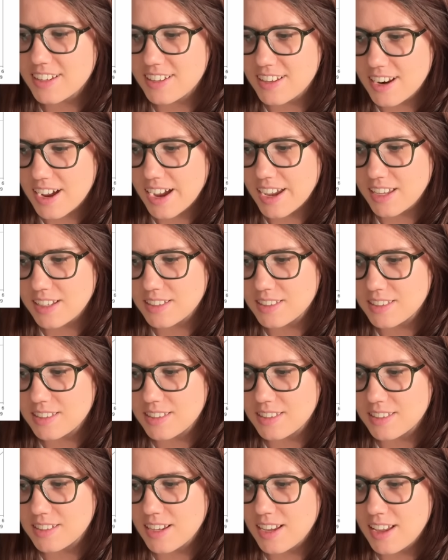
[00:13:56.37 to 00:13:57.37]

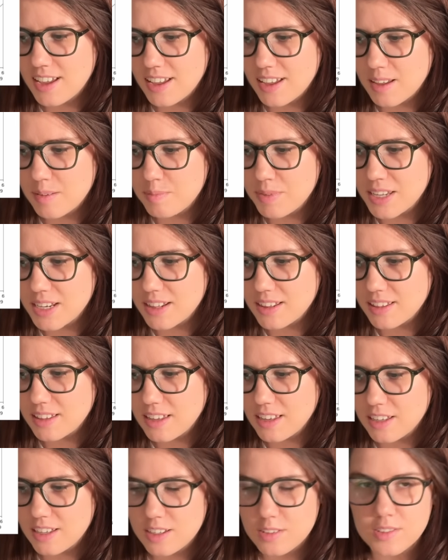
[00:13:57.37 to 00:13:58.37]
nice.
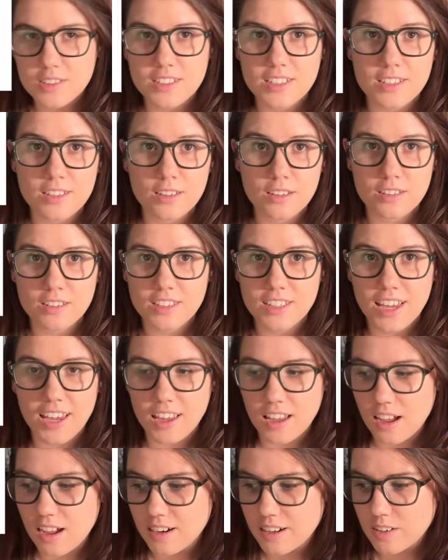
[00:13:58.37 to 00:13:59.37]
Immediately you see those
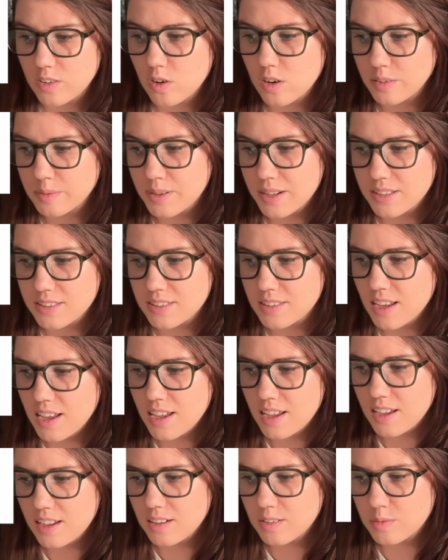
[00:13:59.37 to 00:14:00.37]
chaotic orbits.
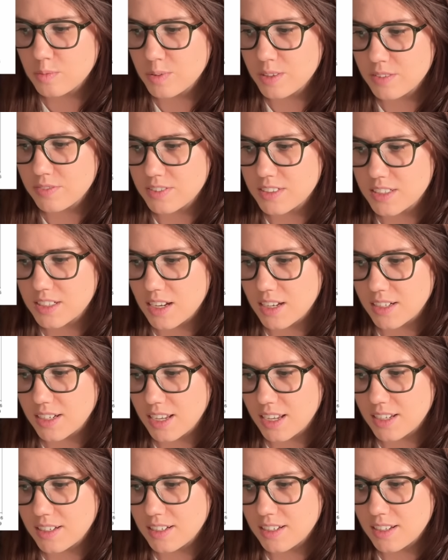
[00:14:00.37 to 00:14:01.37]
We've done
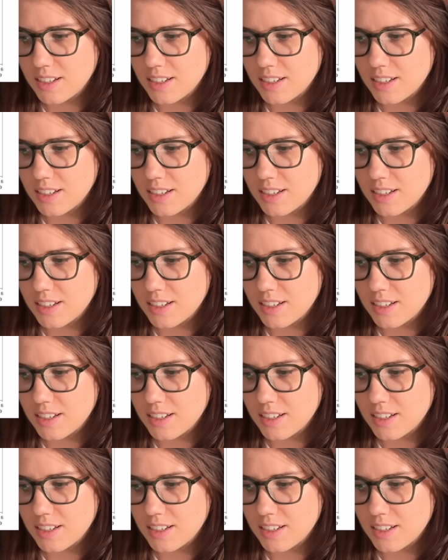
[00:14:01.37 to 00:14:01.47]
it.